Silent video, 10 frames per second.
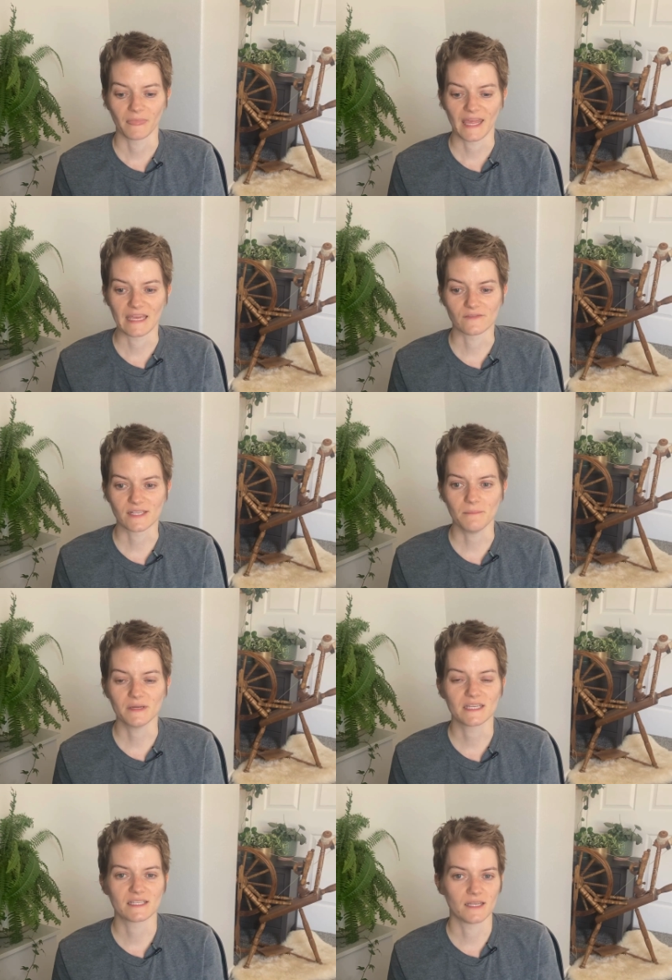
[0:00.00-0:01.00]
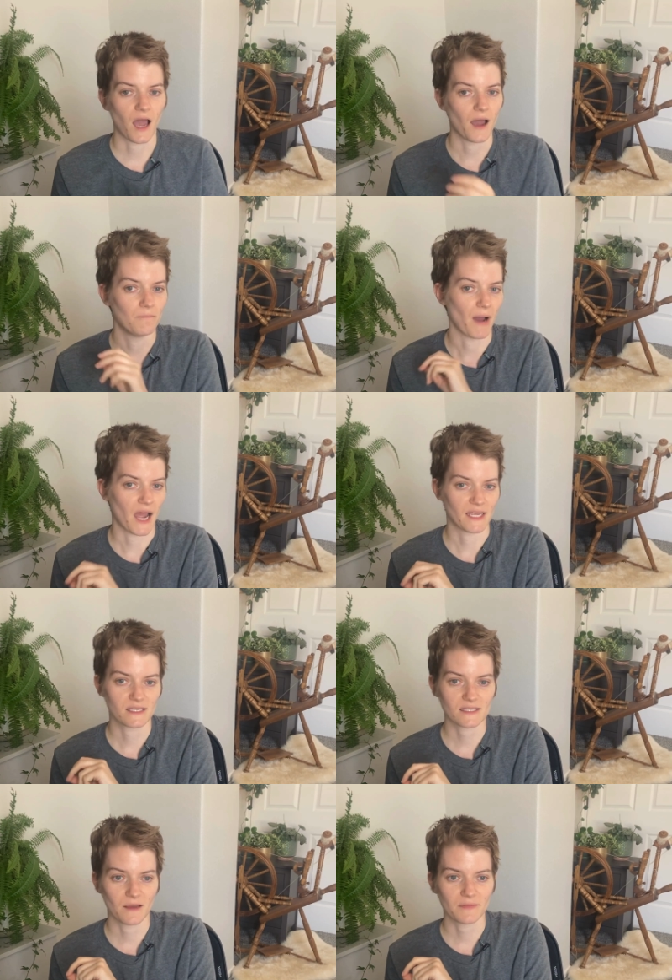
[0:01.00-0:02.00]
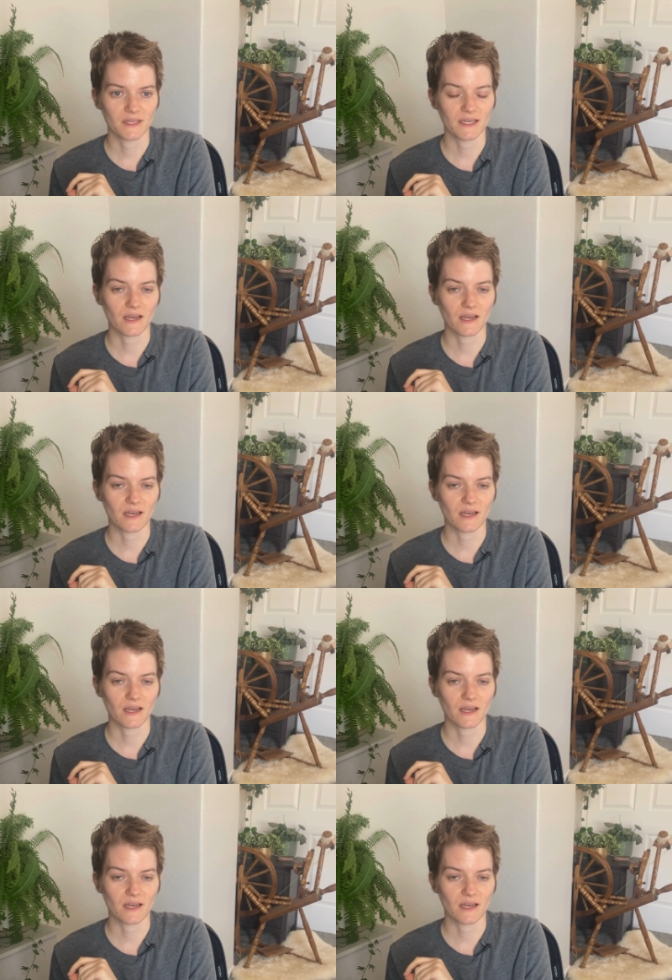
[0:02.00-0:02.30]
If somebody's not buying something,